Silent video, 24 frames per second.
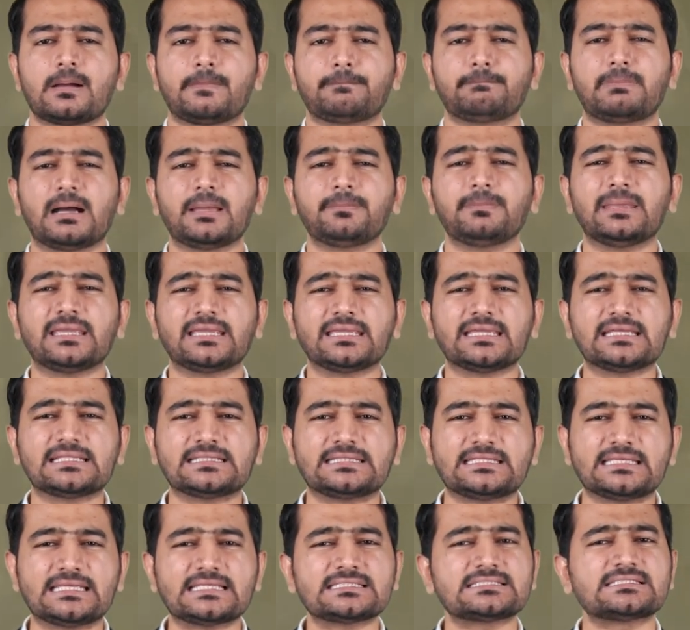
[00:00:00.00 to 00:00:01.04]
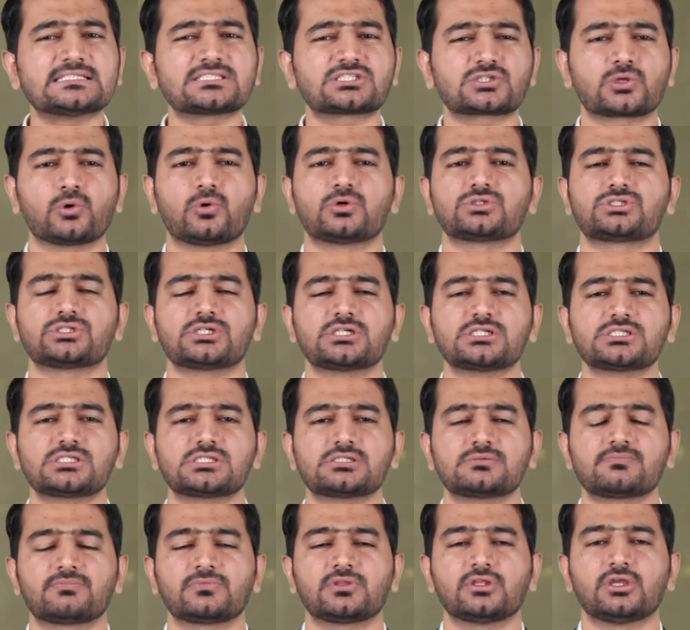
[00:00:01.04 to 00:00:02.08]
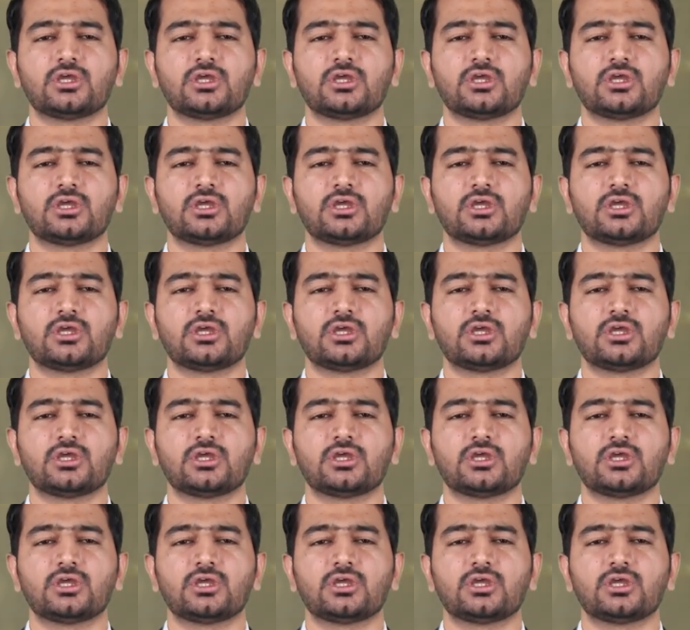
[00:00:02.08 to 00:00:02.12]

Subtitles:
By making these disclosures,